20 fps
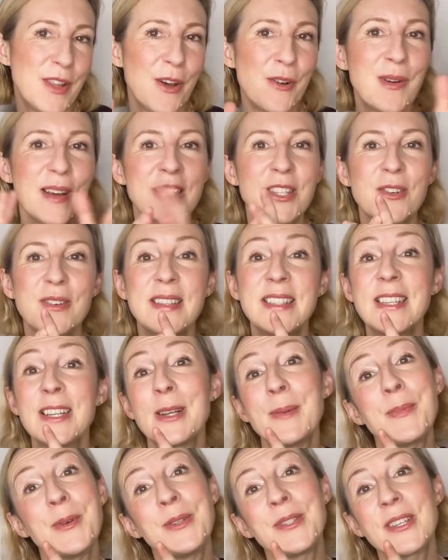though, as Christian
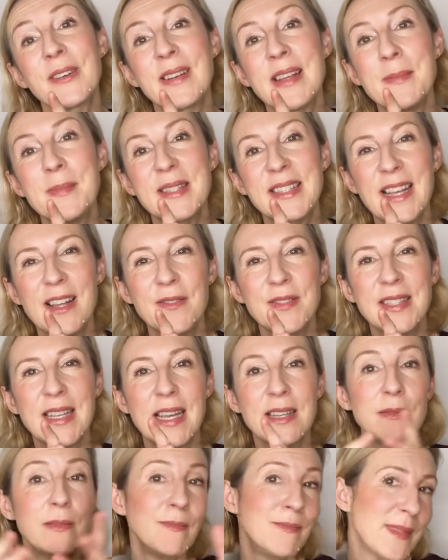Louboutin himself
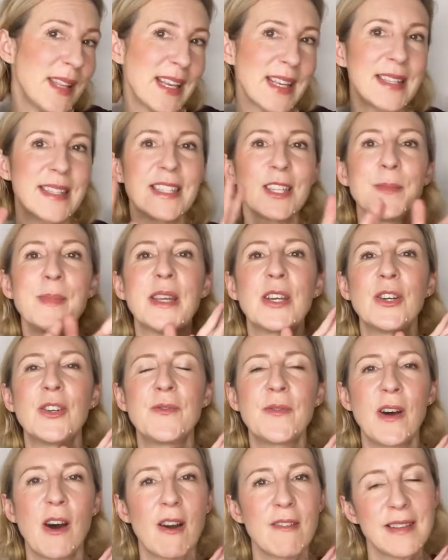said, they can still be good
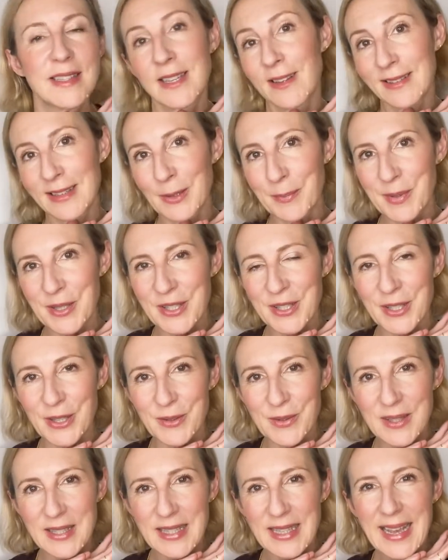for horizontal
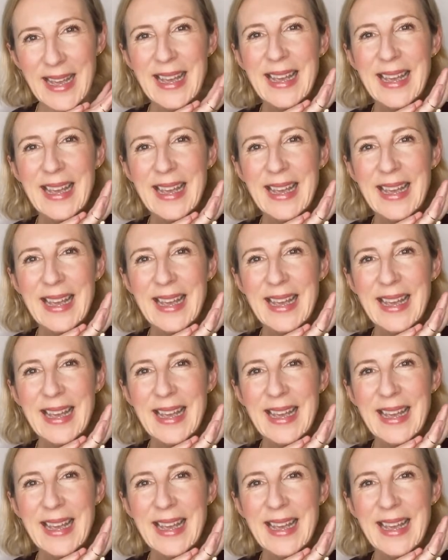pursuits.